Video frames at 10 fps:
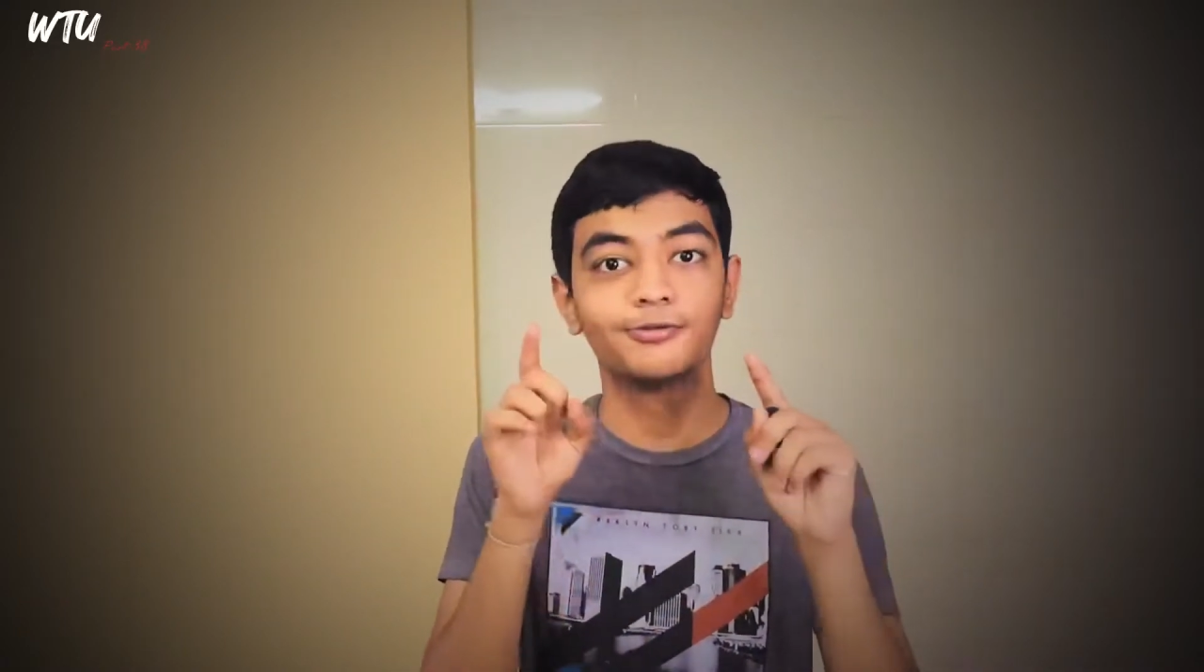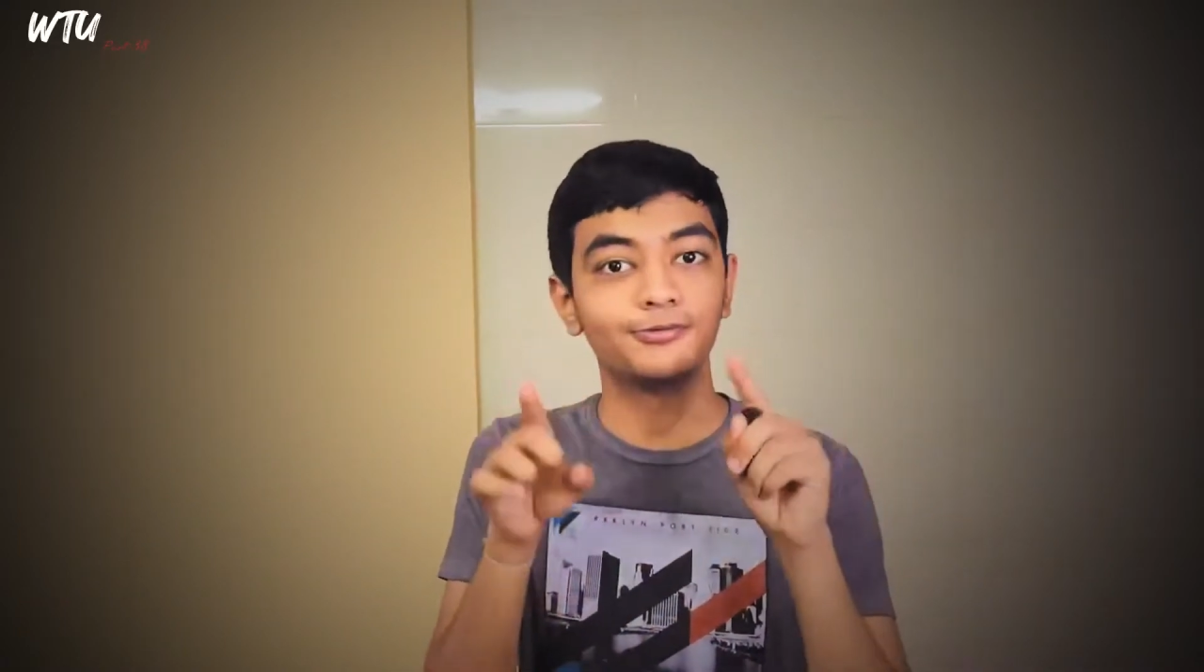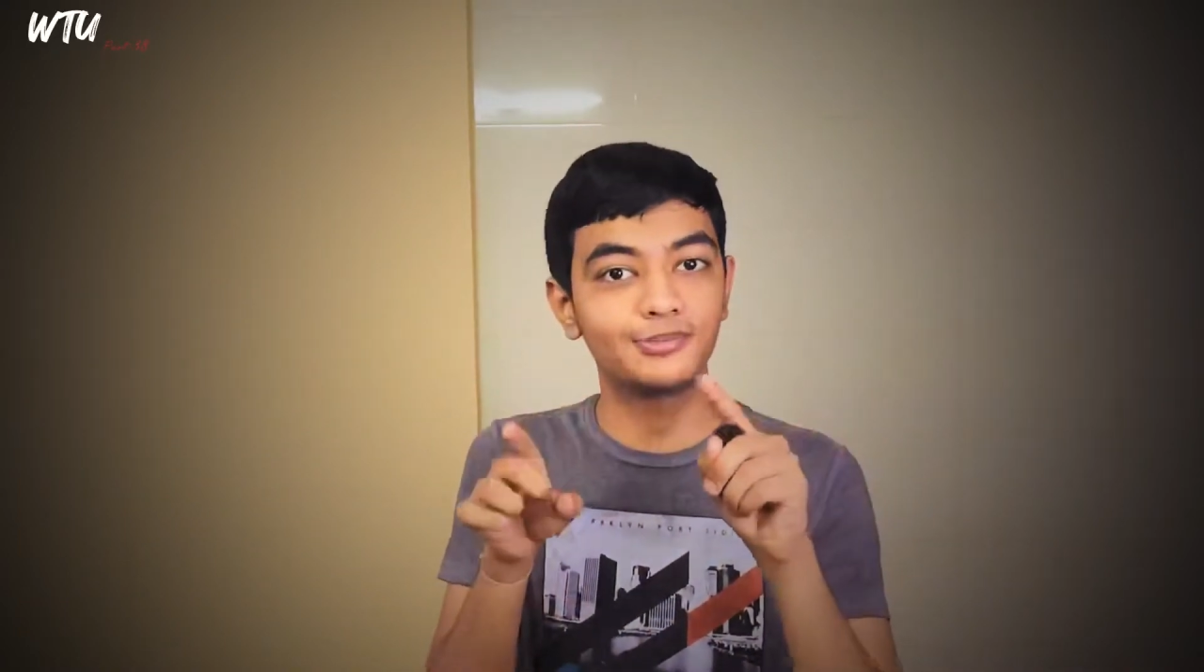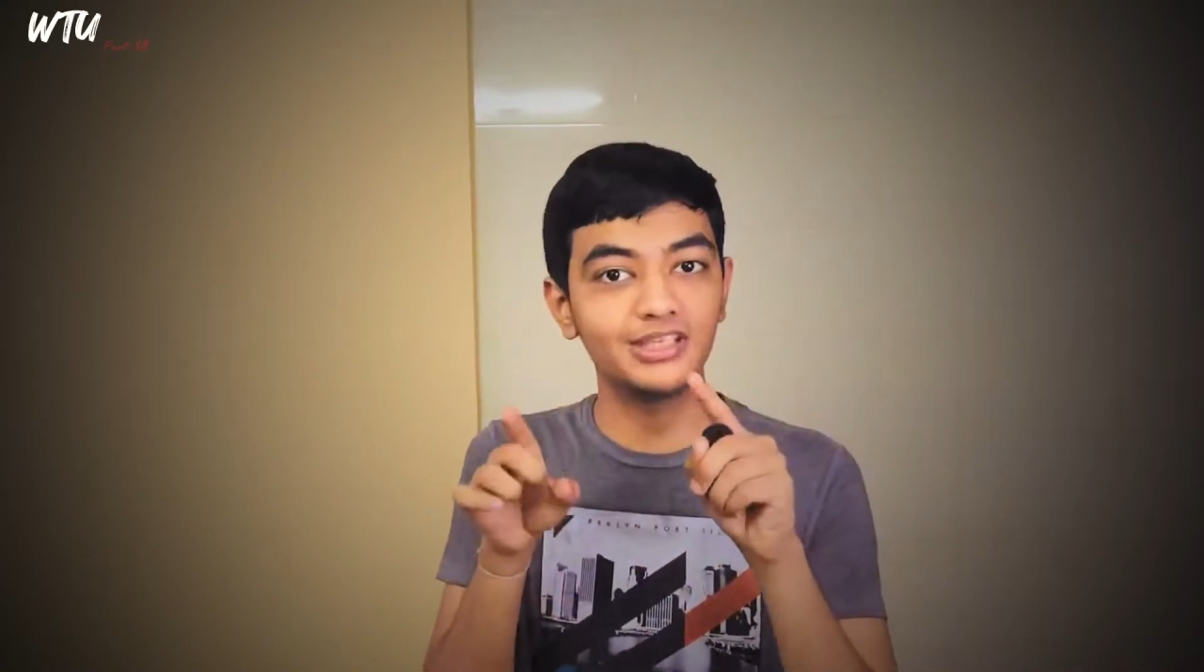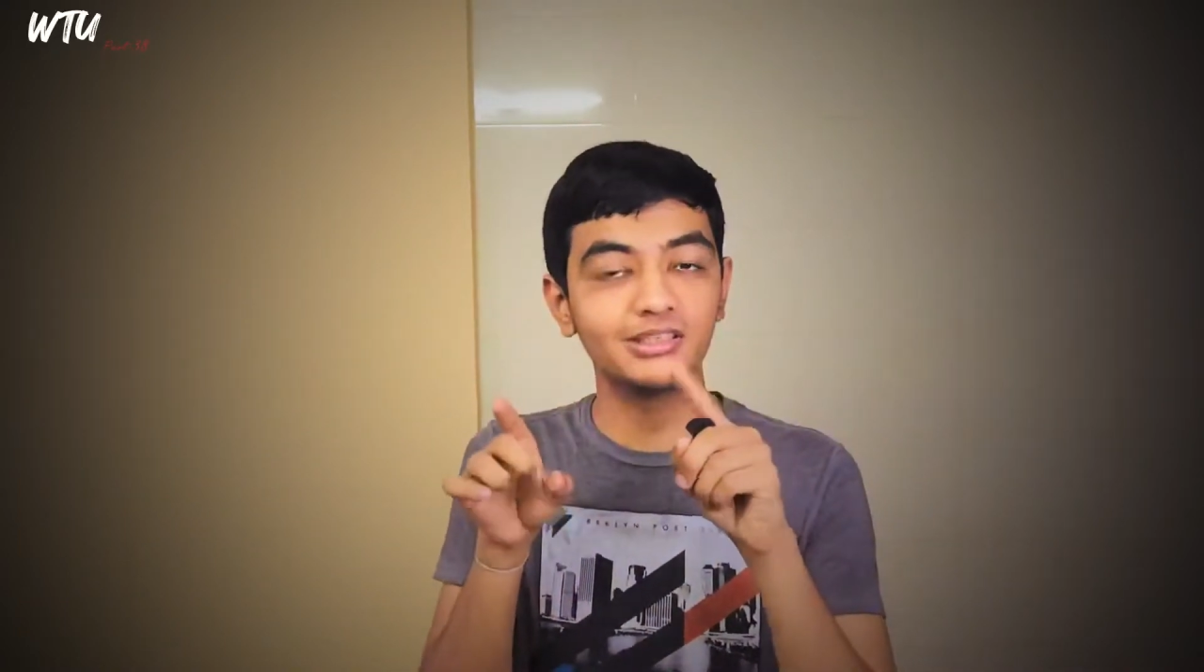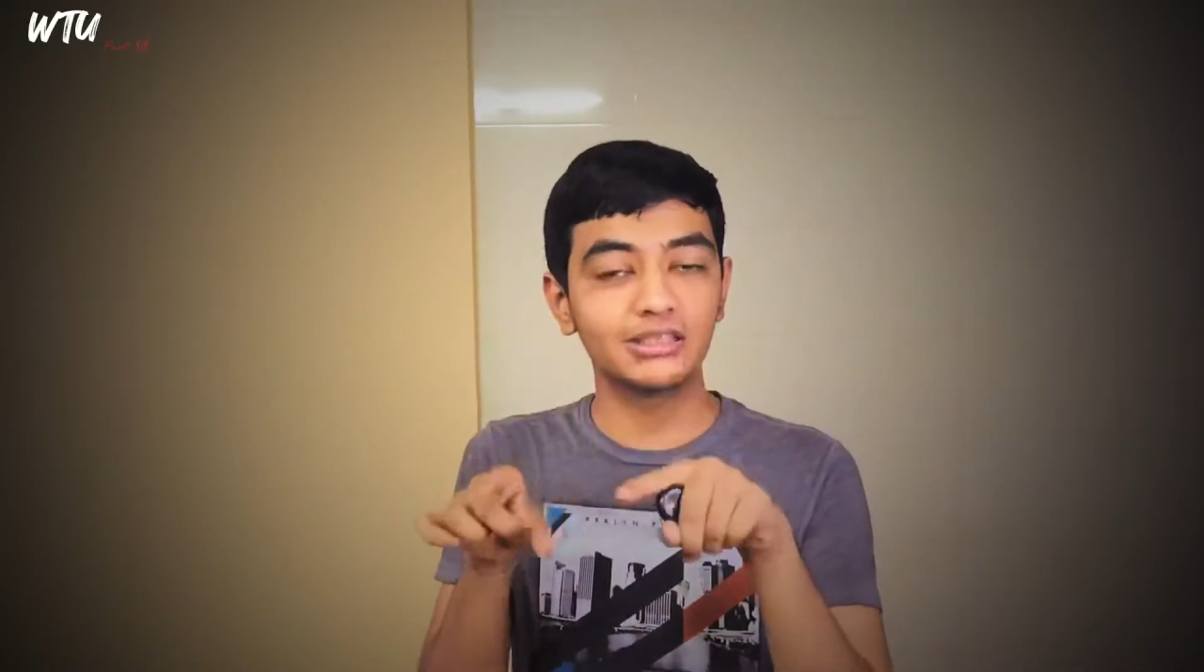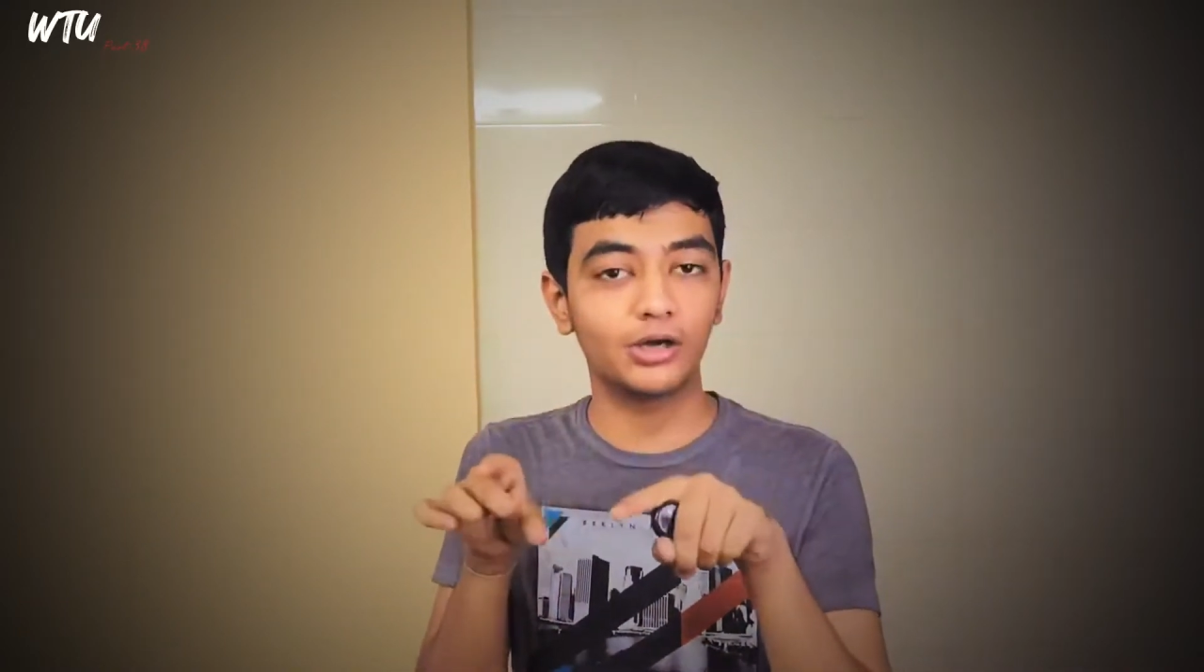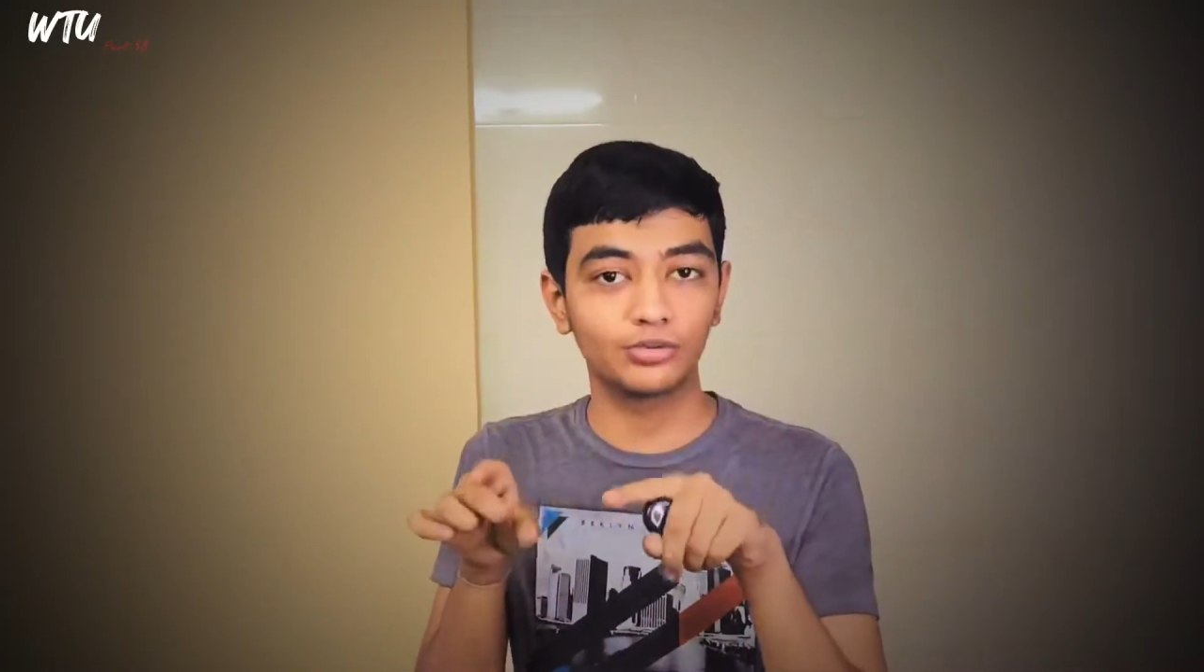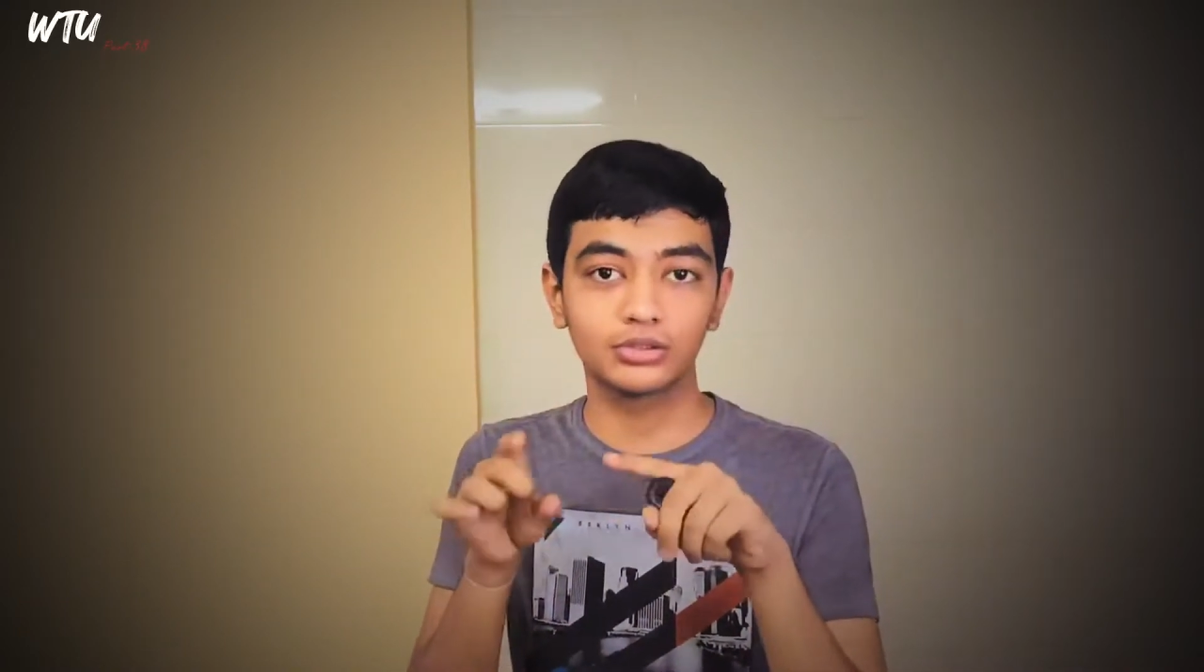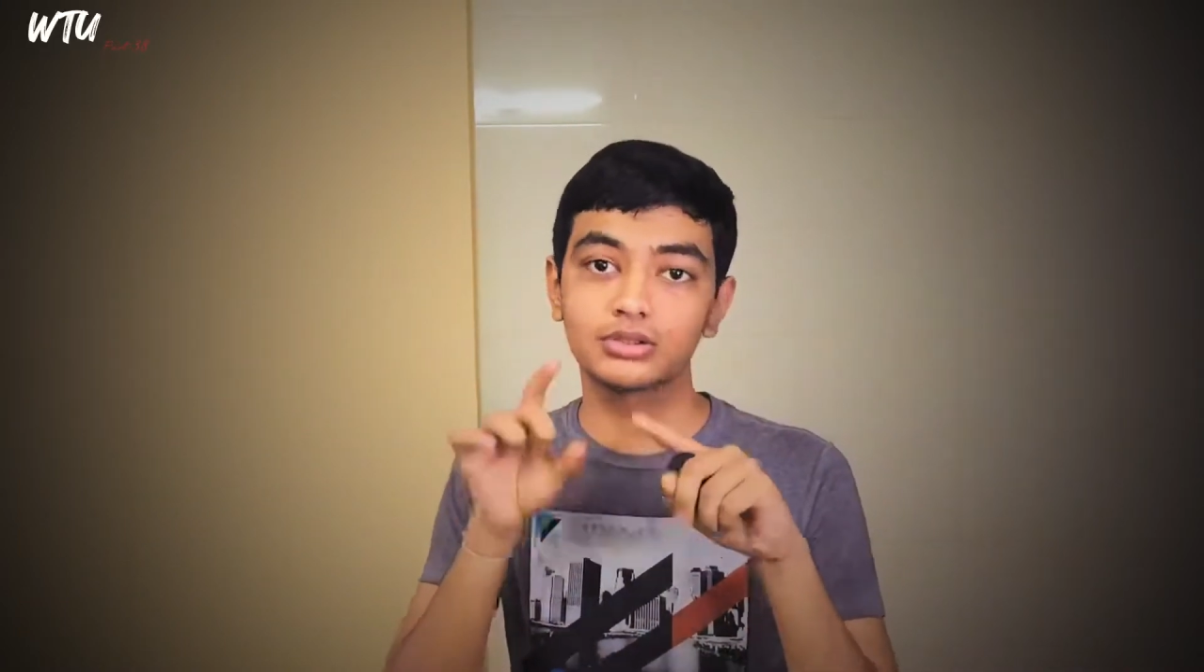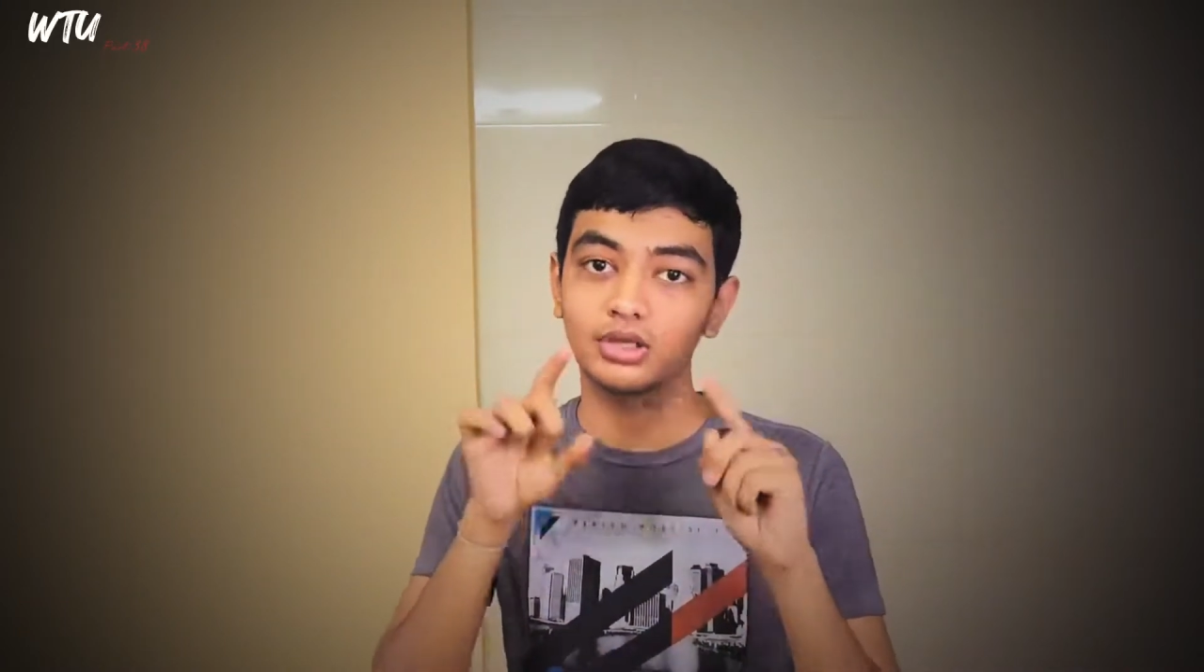15,000